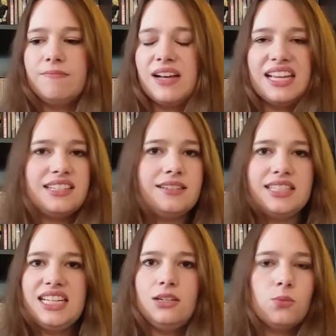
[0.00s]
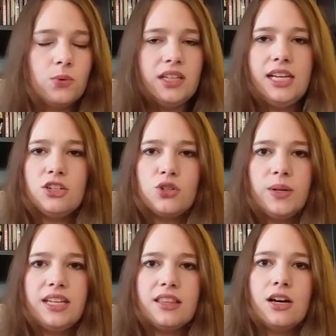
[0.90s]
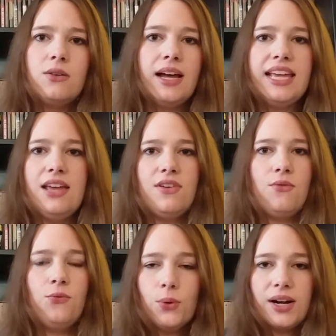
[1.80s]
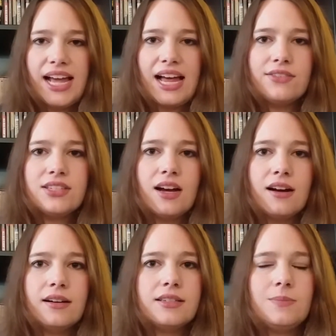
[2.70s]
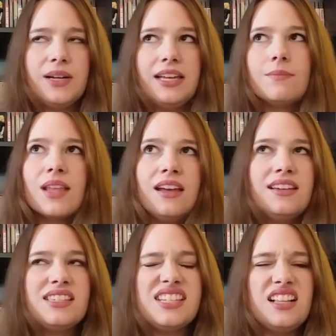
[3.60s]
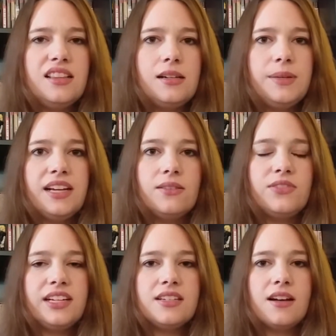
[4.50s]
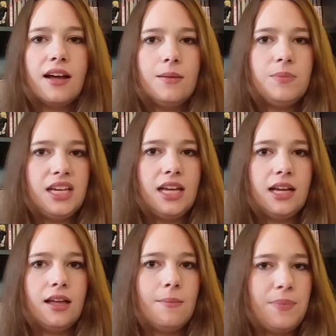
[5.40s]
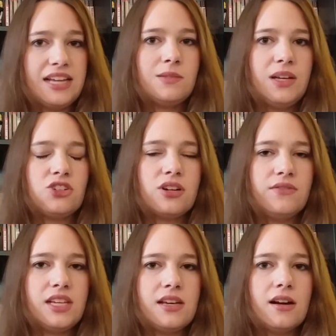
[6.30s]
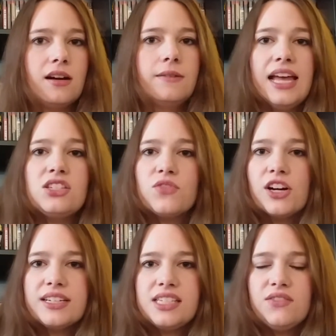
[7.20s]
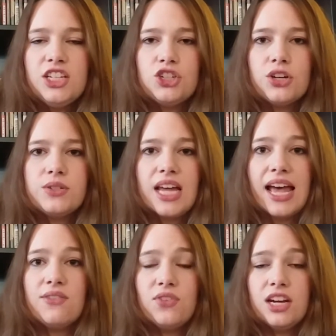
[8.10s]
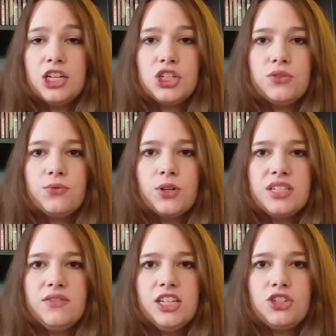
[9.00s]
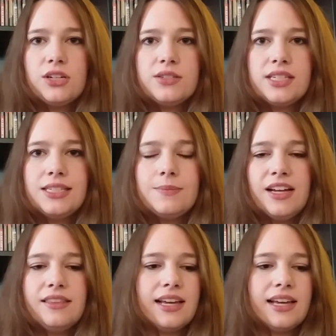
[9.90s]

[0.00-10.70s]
I did really enjoy it, though. I gave it 4.5 stars, but still a little bit conflicted on it being Best Picture of the Year. As far as TV shows, I finished 4 TV shows this month.